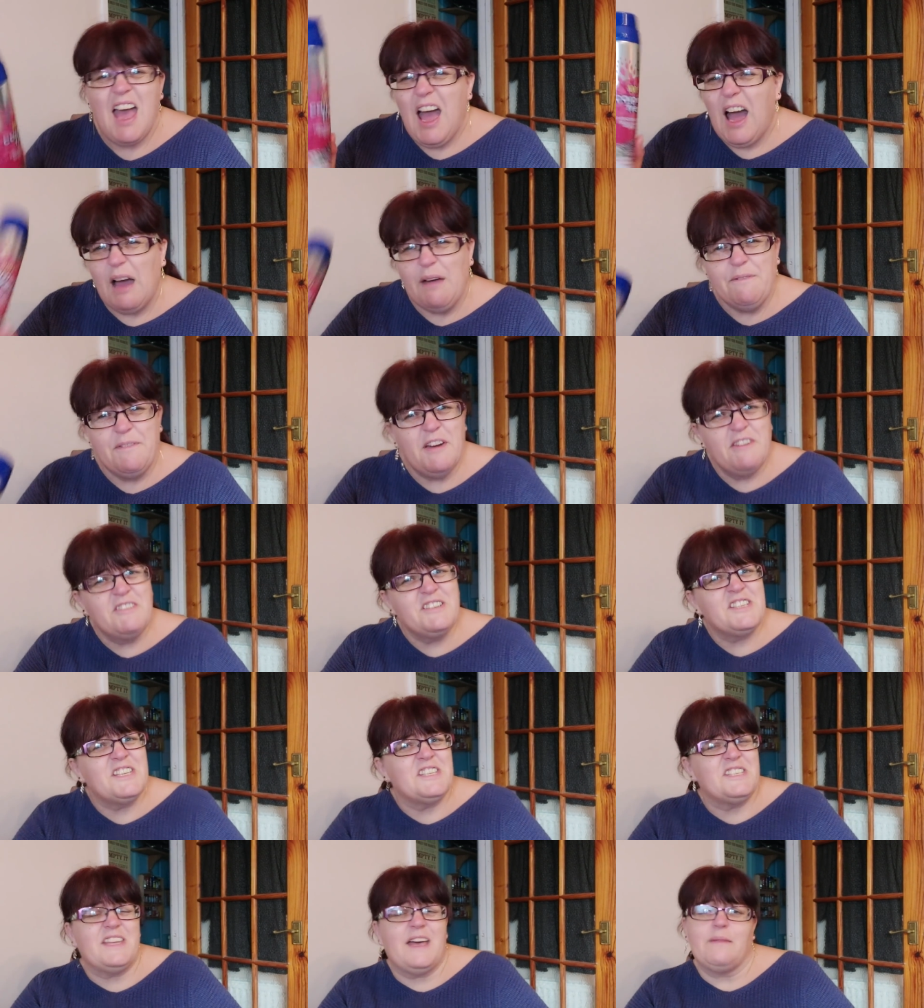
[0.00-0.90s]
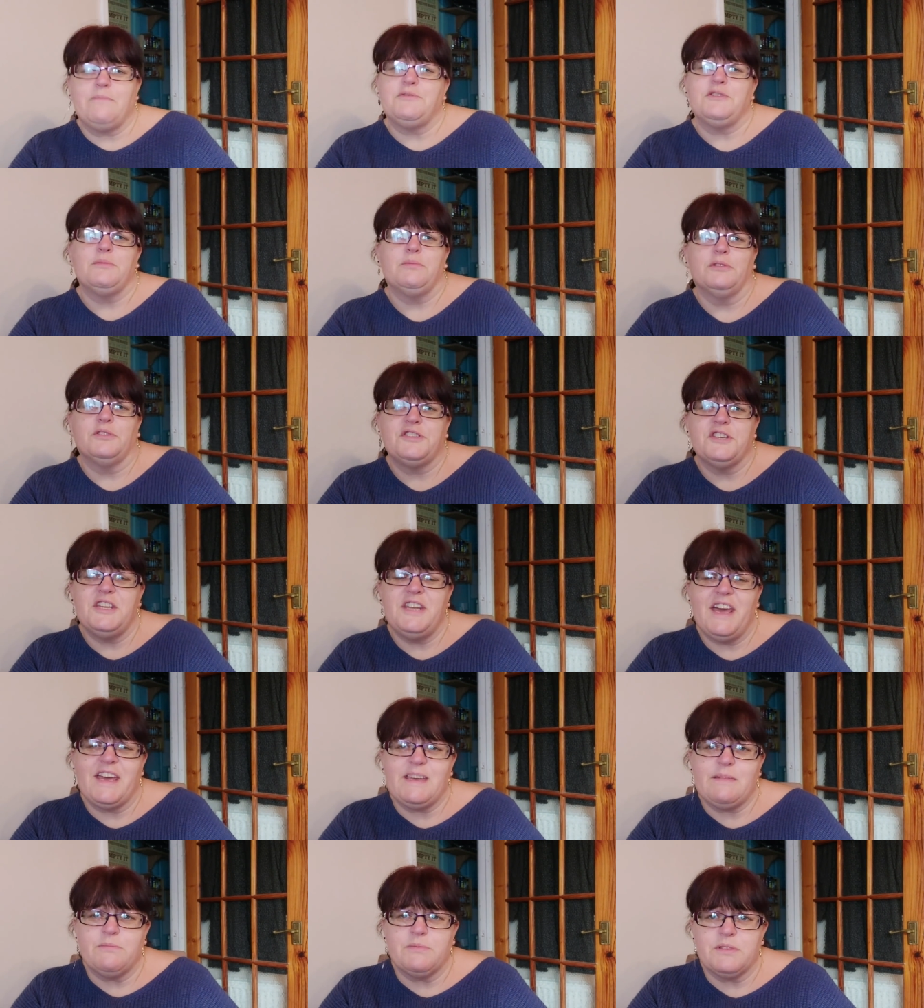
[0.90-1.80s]
I'm very susceptible to
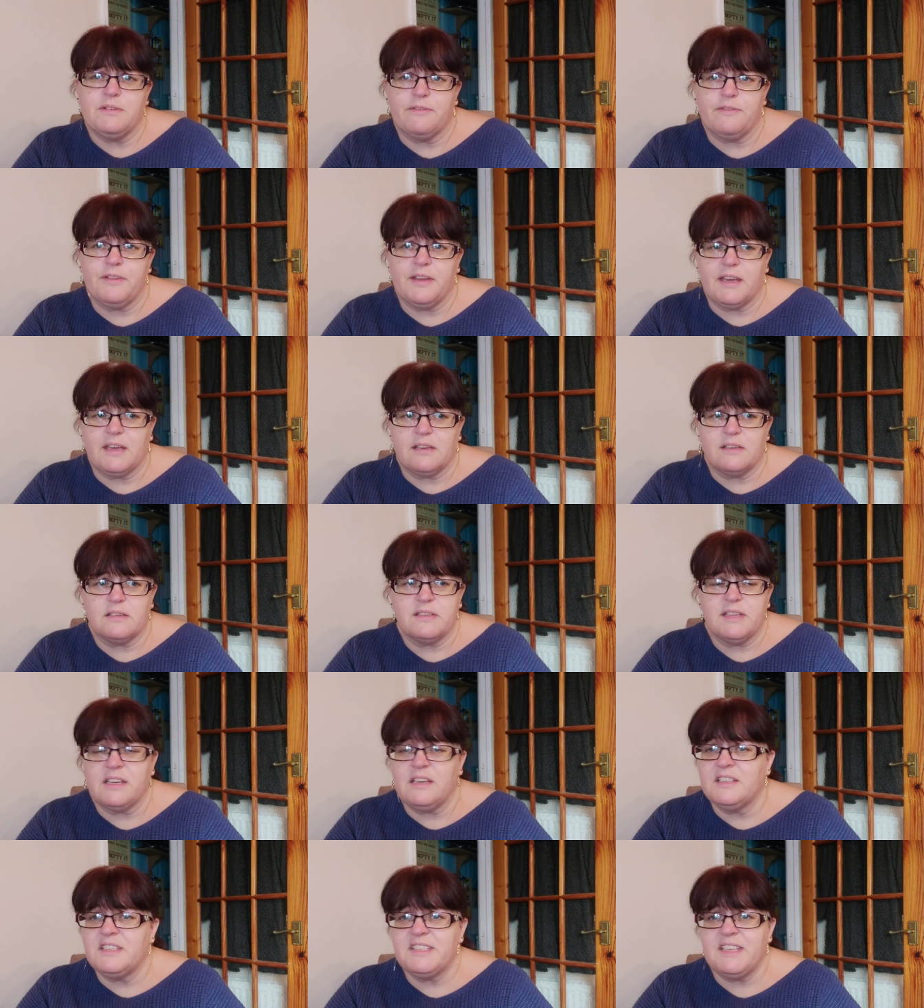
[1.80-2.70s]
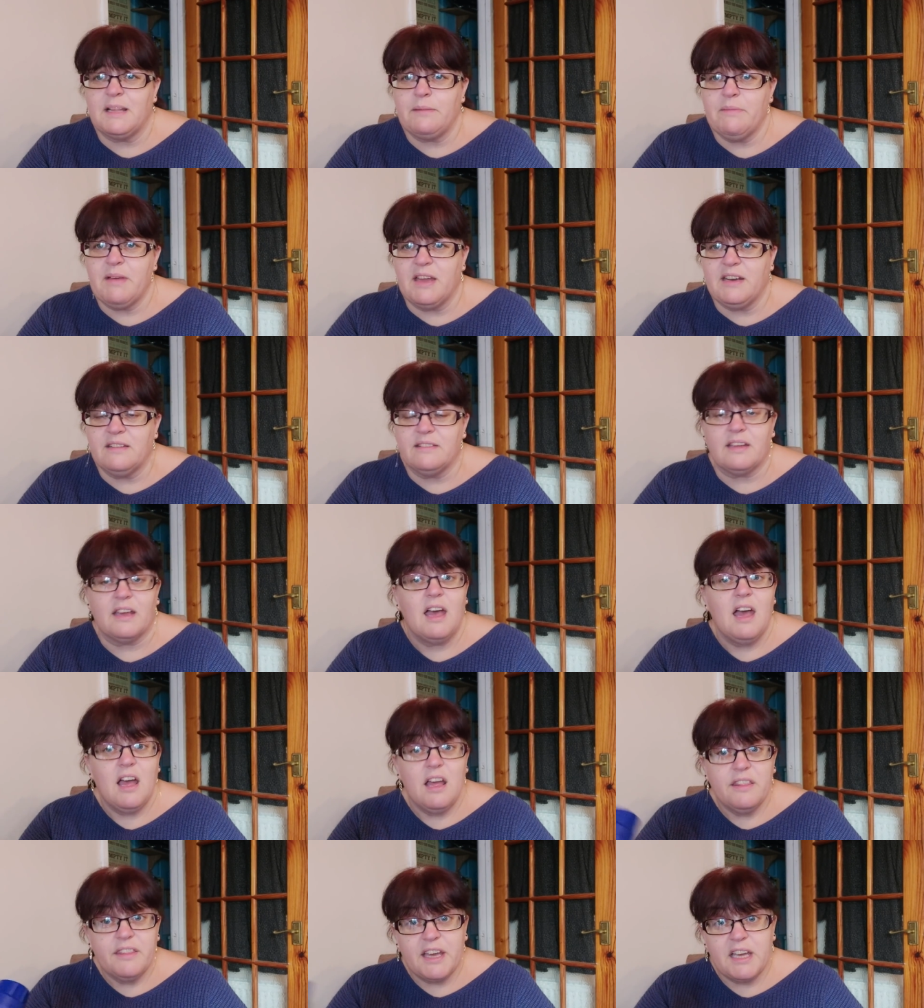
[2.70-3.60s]
names of things. They could sell me anything.
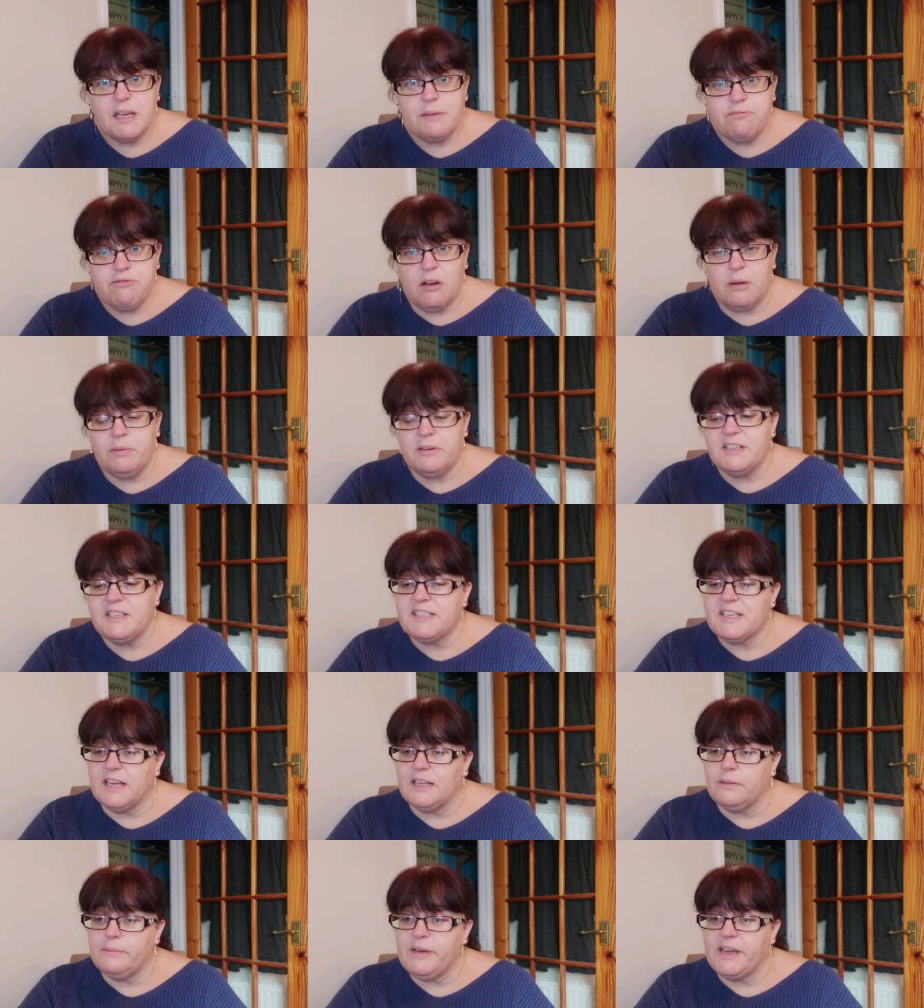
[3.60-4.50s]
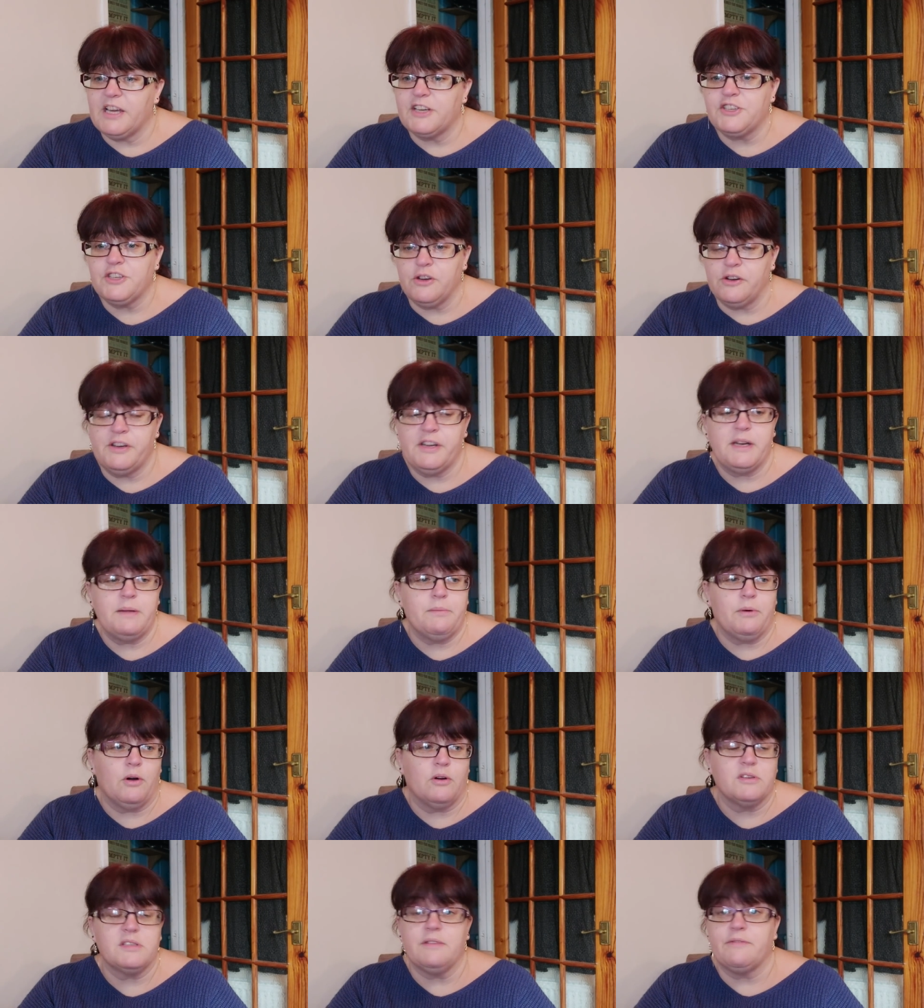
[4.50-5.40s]
They could probably sell me a turd in a
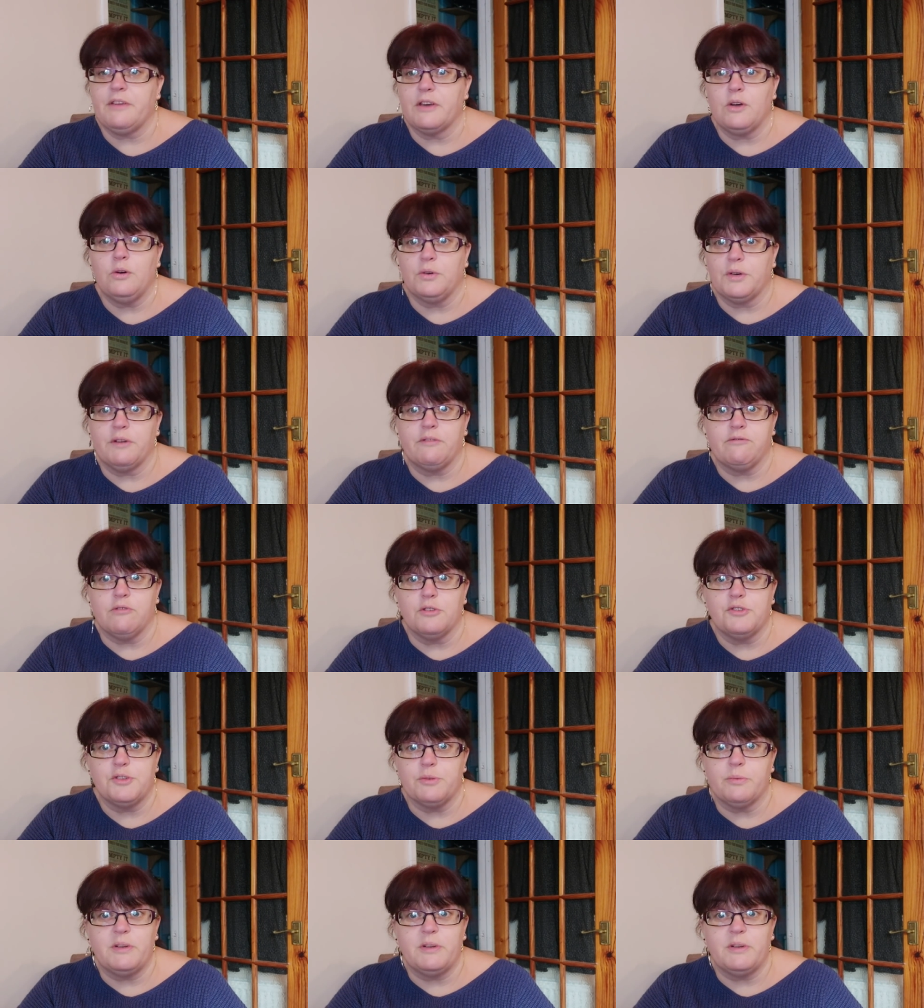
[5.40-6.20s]
box if they called it frosted